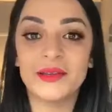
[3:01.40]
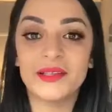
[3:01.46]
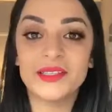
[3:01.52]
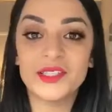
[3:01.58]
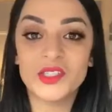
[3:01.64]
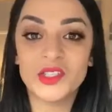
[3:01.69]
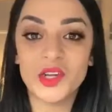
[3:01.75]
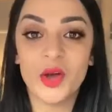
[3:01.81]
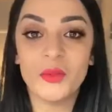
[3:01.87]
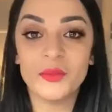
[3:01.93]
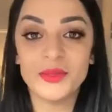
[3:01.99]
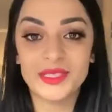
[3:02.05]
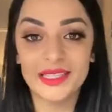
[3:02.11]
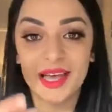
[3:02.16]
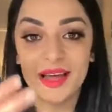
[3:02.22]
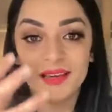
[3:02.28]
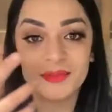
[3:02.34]
and stops
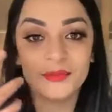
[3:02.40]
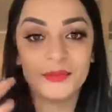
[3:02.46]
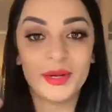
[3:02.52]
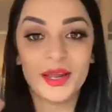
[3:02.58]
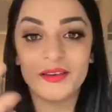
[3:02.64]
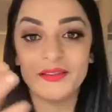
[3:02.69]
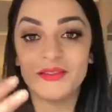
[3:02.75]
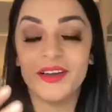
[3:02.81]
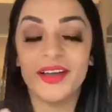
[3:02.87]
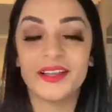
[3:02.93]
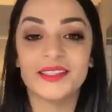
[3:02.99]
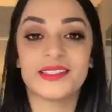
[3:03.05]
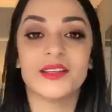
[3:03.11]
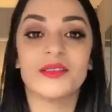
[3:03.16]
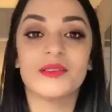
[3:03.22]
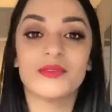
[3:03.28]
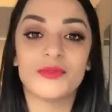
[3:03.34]
that blood
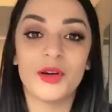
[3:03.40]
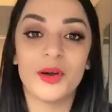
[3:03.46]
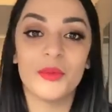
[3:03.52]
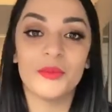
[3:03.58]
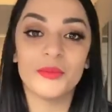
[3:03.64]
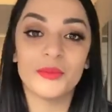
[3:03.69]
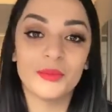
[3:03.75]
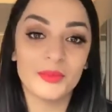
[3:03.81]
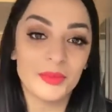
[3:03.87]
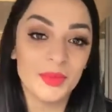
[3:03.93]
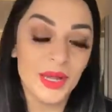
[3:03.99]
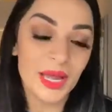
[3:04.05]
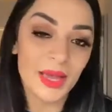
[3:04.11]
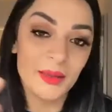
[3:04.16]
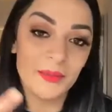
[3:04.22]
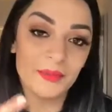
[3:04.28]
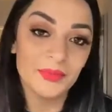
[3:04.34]
vessel from
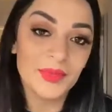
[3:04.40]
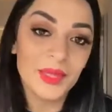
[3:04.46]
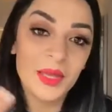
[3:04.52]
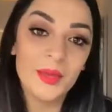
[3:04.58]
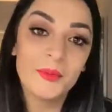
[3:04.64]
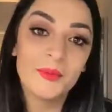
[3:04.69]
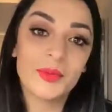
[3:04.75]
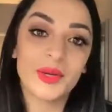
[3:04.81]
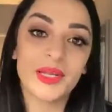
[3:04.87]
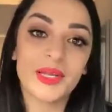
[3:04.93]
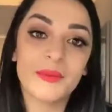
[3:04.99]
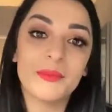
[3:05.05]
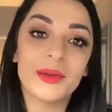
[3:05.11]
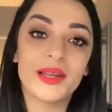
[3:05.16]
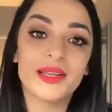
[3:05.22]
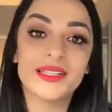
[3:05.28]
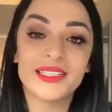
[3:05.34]
bringing
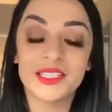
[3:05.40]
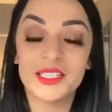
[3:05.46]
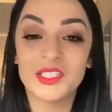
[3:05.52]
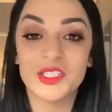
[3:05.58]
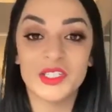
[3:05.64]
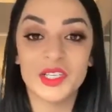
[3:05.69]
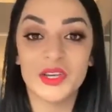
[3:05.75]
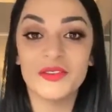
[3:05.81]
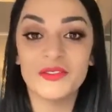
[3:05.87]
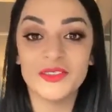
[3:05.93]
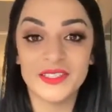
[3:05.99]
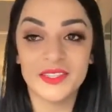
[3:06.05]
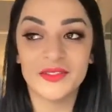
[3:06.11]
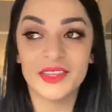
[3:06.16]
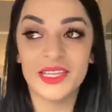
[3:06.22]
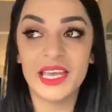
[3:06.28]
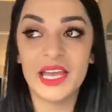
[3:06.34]
blood to the surface
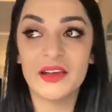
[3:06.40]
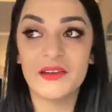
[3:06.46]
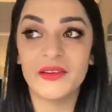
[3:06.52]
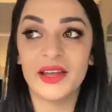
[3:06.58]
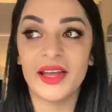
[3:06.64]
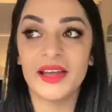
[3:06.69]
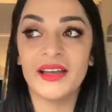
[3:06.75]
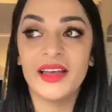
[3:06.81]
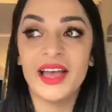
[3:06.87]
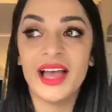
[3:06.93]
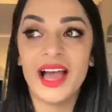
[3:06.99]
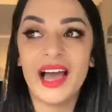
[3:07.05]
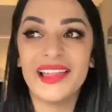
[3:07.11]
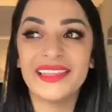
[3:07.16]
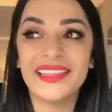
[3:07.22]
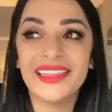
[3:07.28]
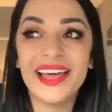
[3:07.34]
of the area,
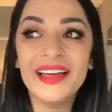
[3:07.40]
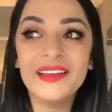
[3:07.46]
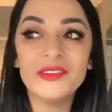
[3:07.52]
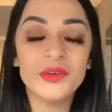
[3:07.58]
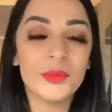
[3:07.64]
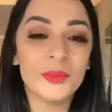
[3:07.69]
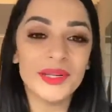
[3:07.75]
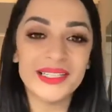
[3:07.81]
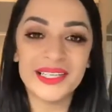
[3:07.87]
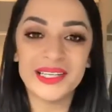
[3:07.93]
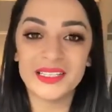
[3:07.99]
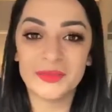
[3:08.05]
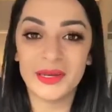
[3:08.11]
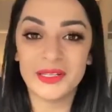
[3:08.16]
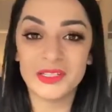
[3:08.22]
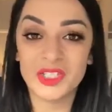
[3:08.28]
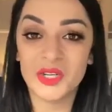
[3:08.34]
and that normally takes
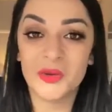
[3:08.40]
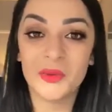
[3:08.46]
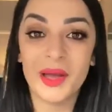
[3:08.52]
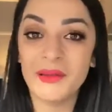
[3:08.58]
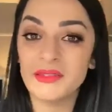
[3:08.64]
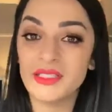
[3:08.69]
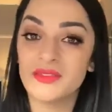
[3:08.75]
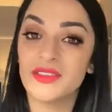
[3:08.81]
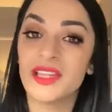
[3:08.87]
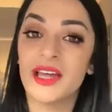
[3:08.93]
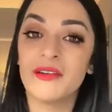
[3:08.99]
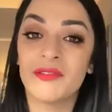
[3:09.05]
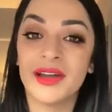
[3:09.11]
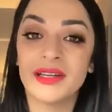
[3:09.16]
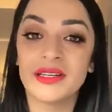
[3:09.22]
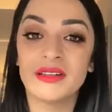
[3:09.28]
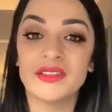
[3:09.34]
about 2 hours for that
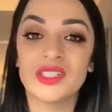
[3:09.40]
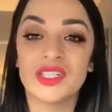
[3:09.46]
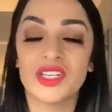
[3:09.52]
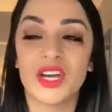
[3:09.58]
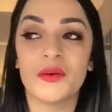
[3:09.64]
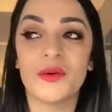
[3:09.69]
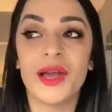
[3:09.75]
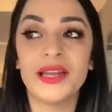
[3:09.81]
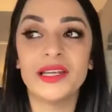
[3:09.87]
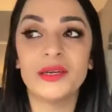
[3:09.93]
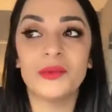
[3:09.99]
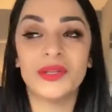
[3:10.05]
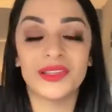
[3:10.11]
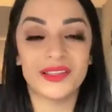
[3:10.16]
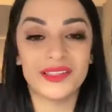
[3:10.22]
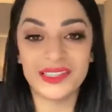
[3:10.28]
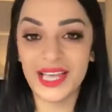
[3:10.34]
redness to go.
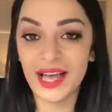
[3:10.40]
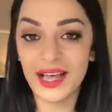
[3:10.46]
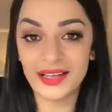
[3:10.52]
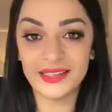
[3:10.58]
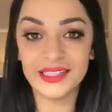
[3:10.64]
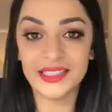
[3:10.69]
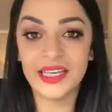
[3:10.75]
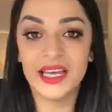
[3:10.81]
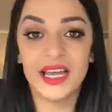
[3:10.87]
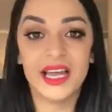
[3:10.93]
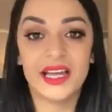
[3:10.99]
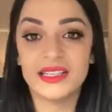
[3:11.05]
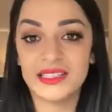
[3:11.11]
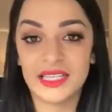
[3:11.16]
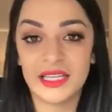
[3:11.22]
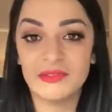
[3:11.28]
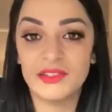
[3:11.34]
Anyone that's had a
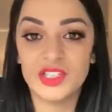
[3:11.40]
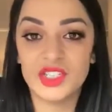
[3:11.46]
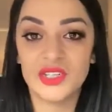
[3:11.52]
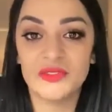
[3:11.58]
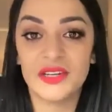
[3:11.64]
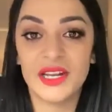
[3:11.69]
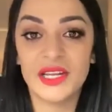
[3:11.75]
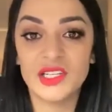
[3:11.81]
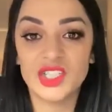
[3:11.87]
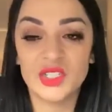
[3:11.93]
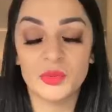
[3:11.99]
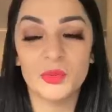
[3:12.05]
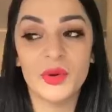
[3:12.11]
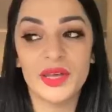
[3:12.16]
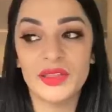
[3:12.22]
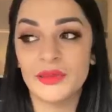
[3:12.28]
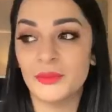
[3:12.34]
skin
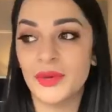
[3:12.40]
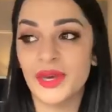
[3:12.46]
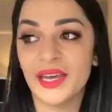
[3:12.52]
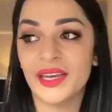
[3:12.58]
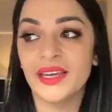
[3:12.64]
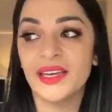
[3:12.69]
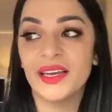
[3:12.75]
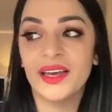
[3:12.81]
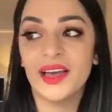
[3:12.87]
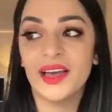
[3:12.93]
rejuvenation with me